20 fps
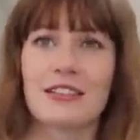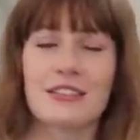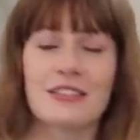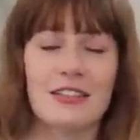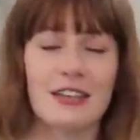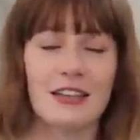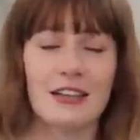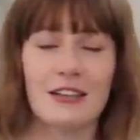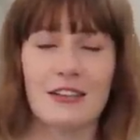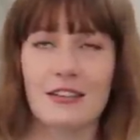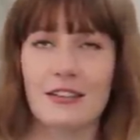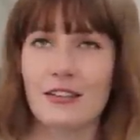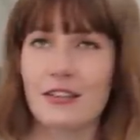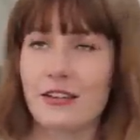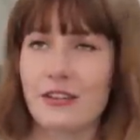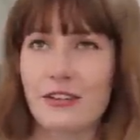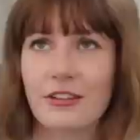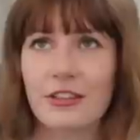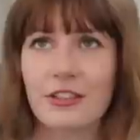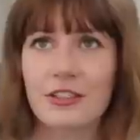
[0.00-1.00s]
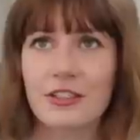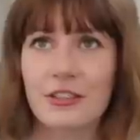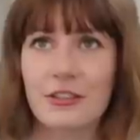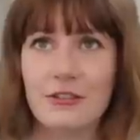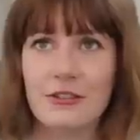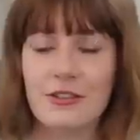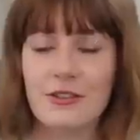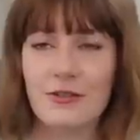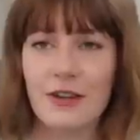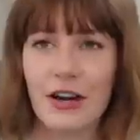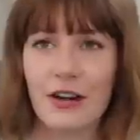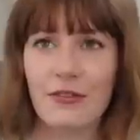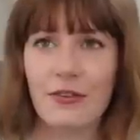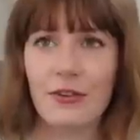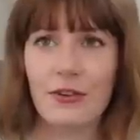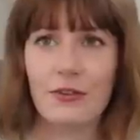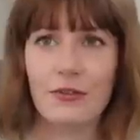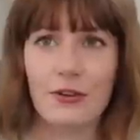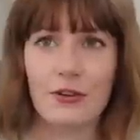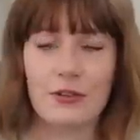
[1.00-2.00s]
It's like literally sheer
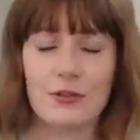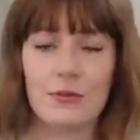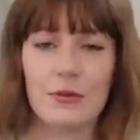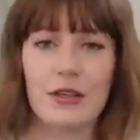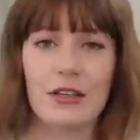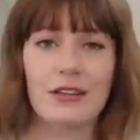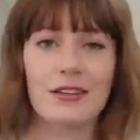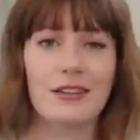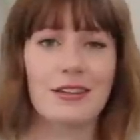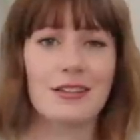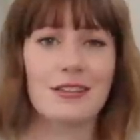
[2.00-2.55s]
survival the first month.